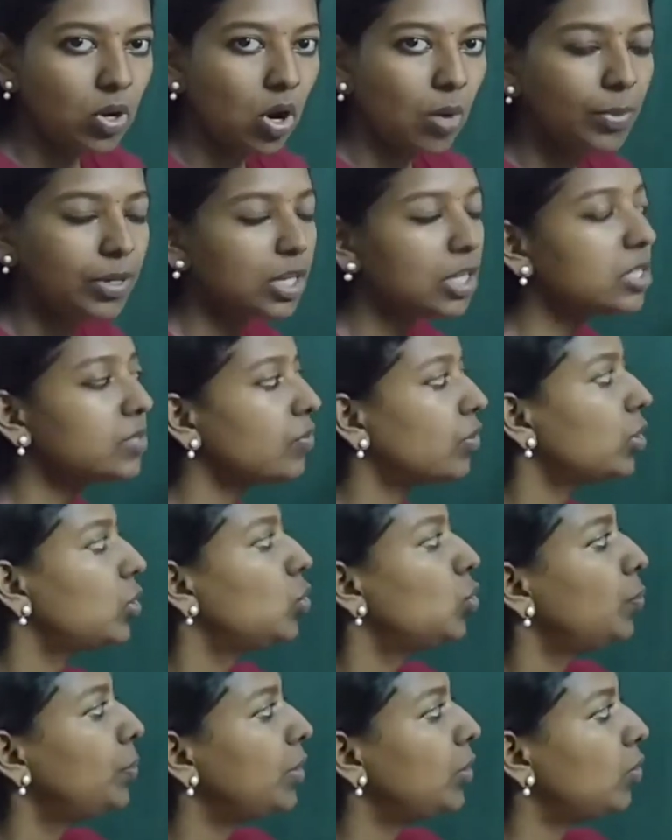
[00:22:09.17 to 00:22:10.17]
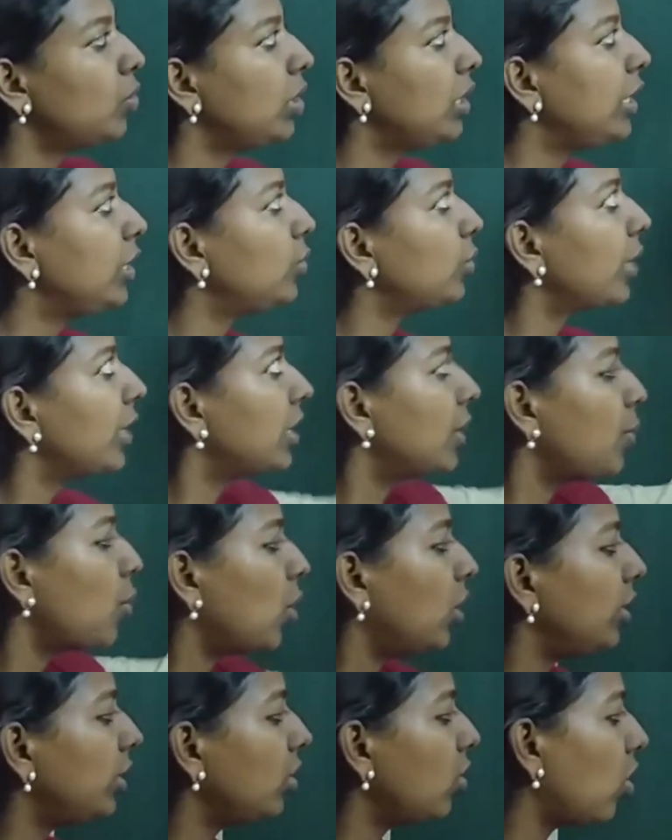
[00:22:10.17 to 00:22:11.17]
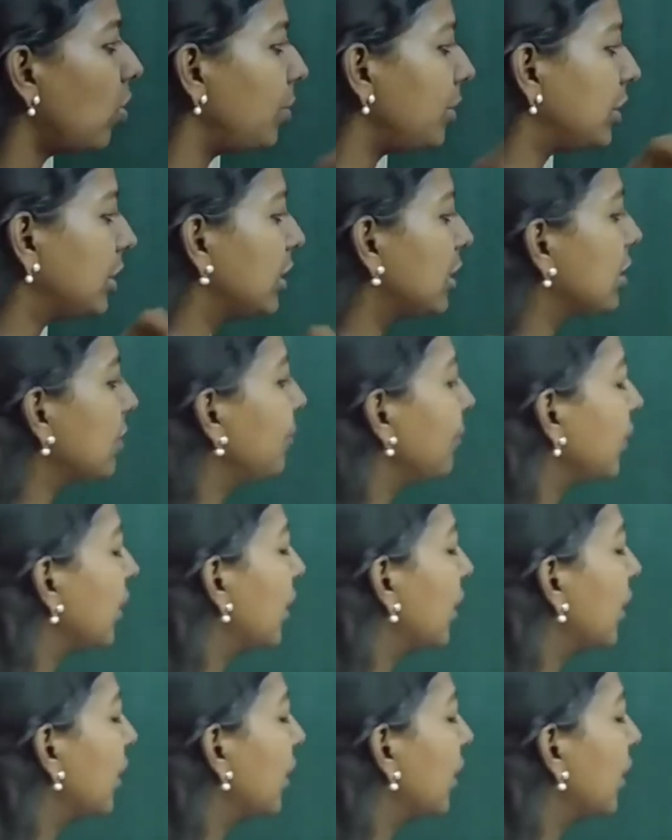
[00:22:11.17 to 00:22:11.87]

orbitals for 2p only to get the molecular orbitals.